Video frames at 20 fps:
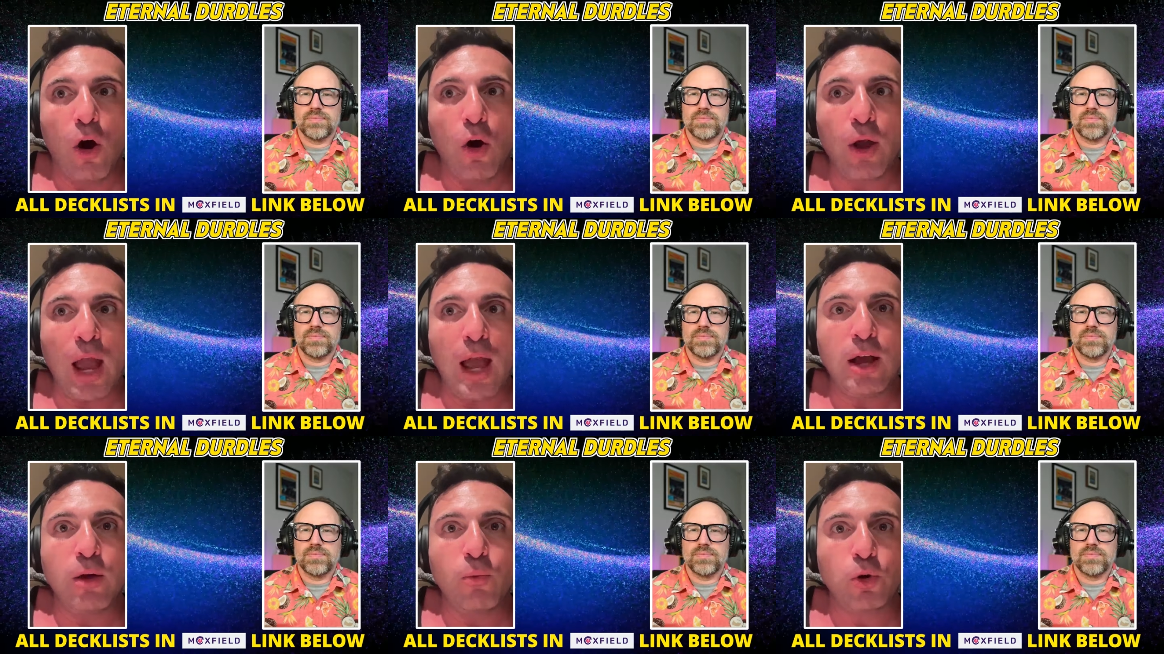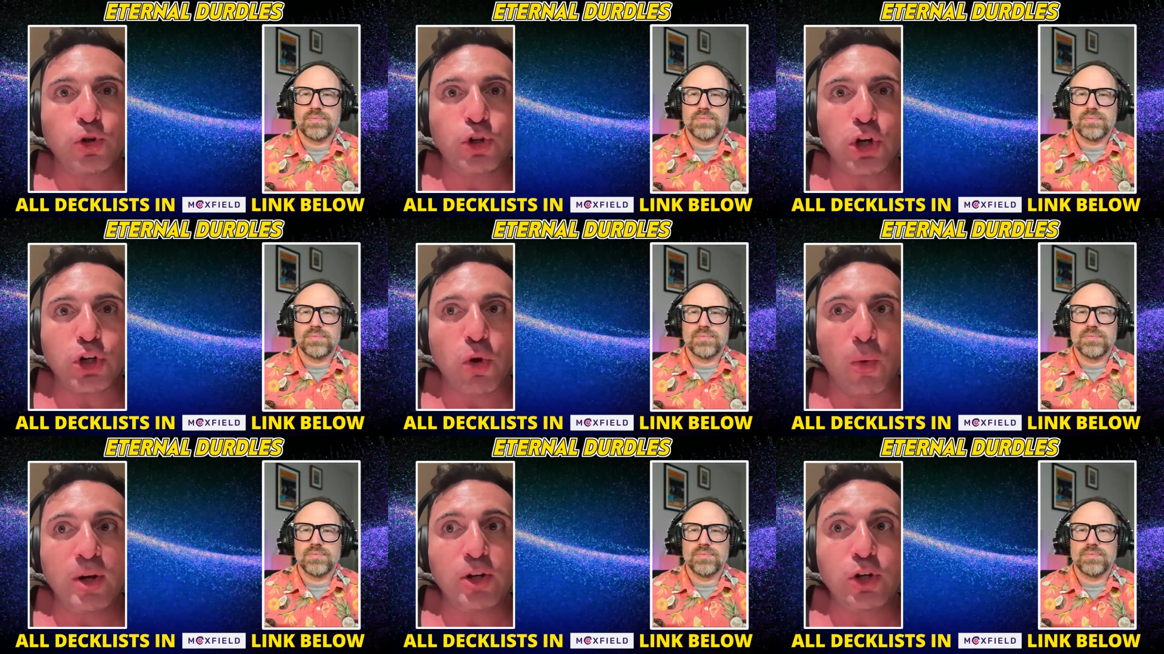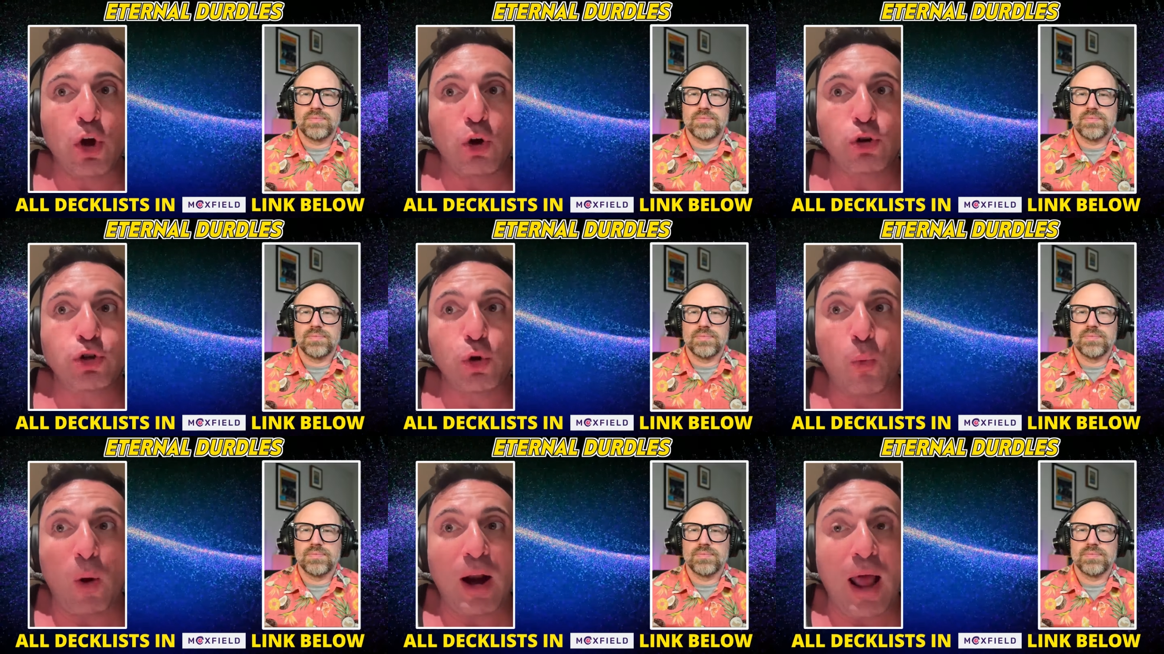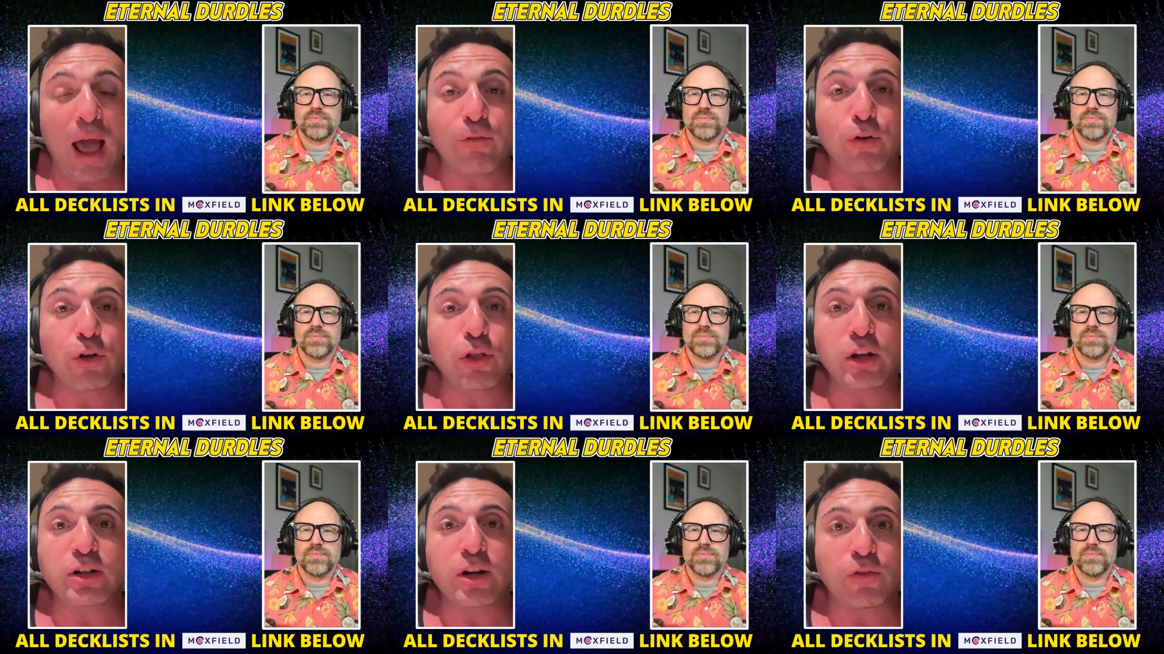Speaker 1: okay, we're just going to go to
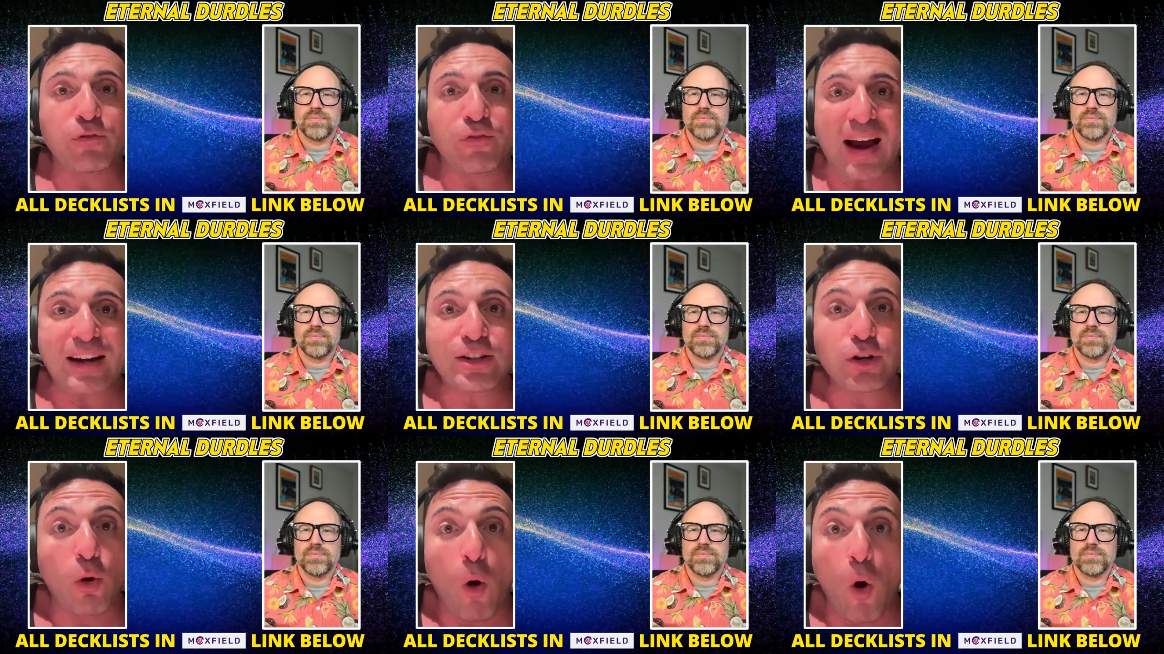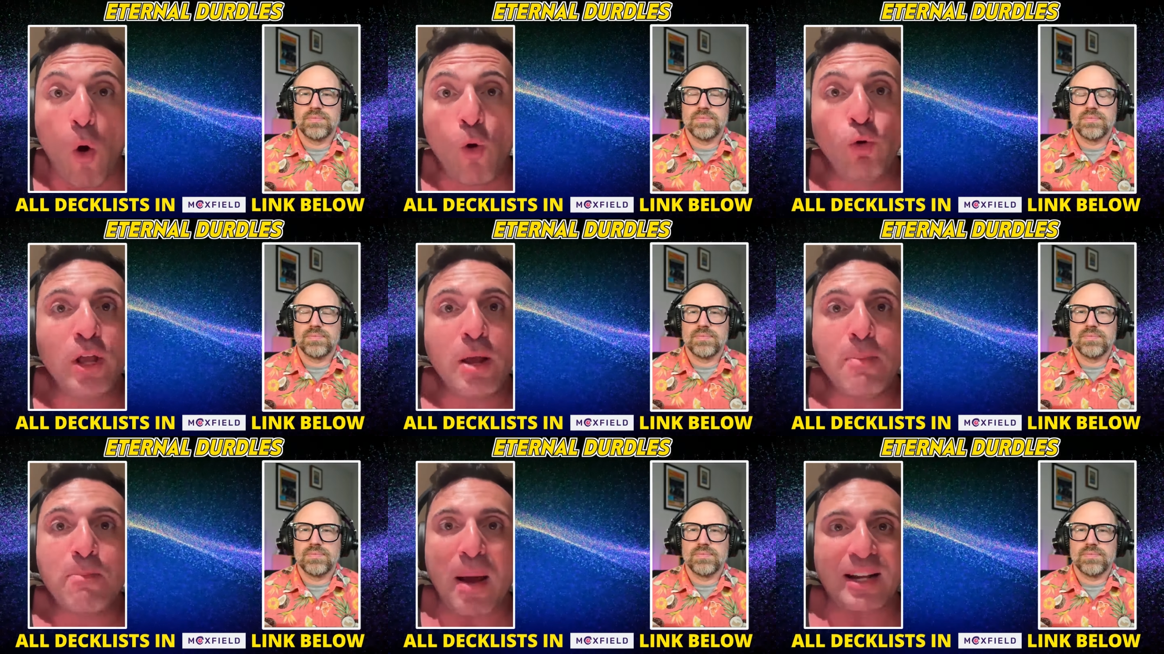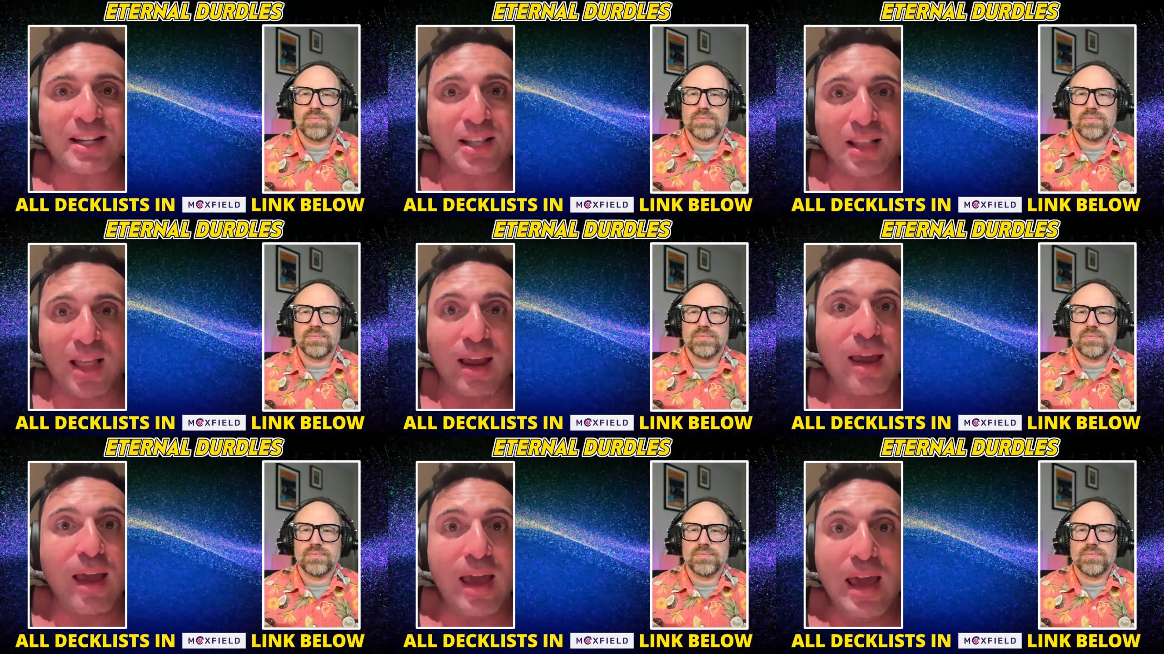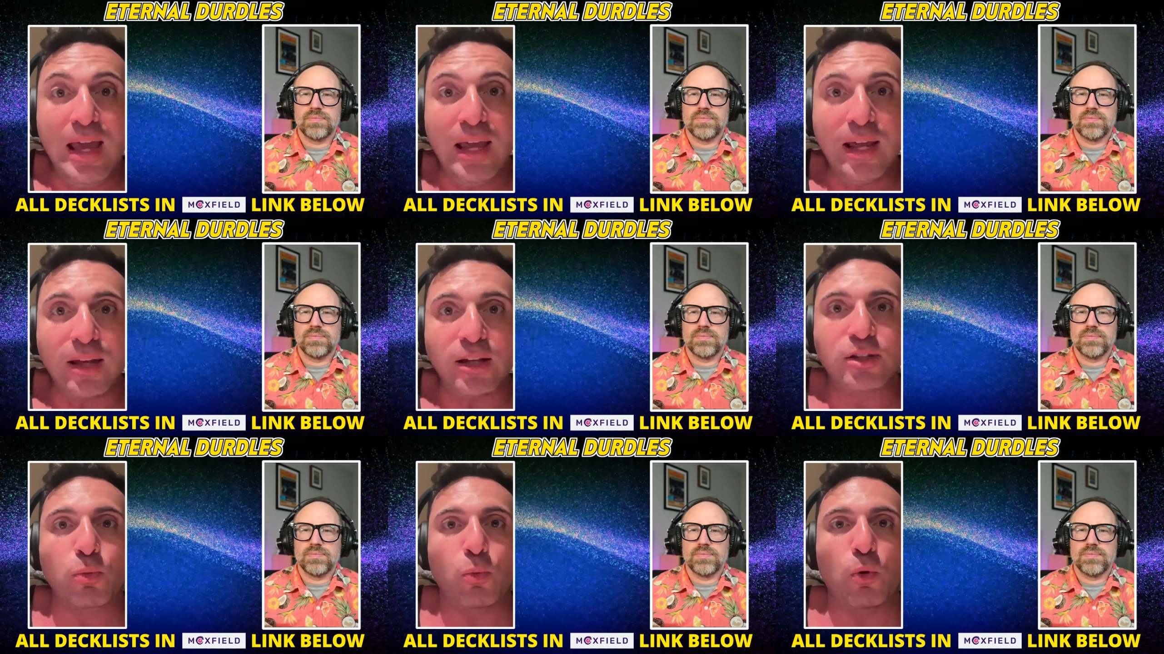whatever the de facto only best thing
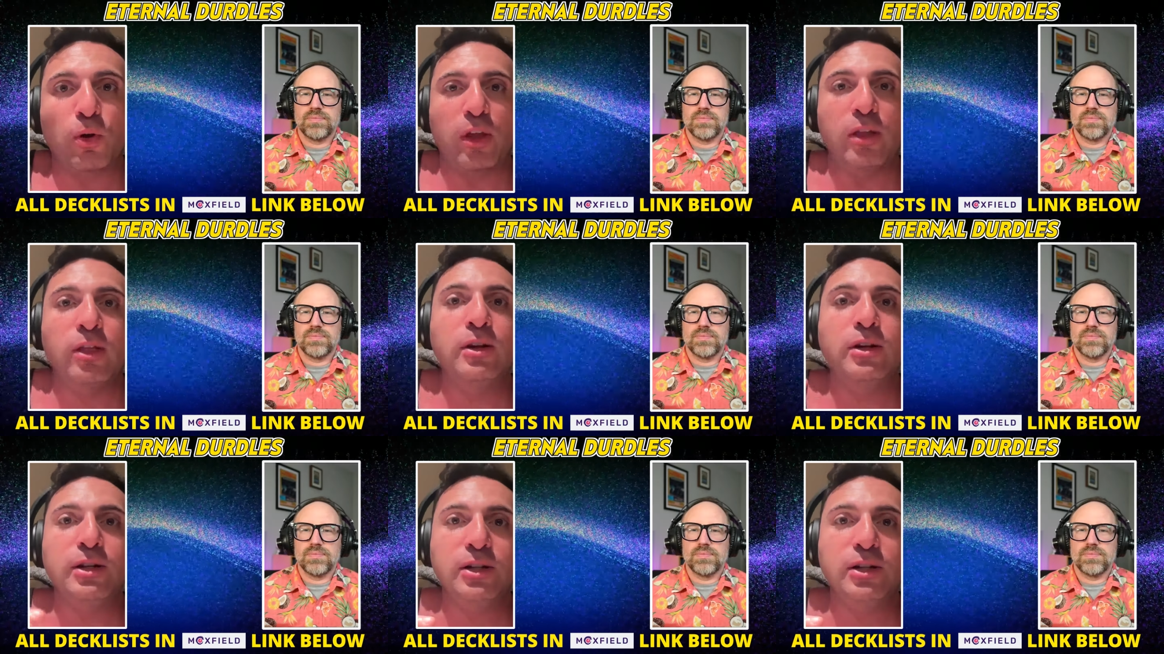is within the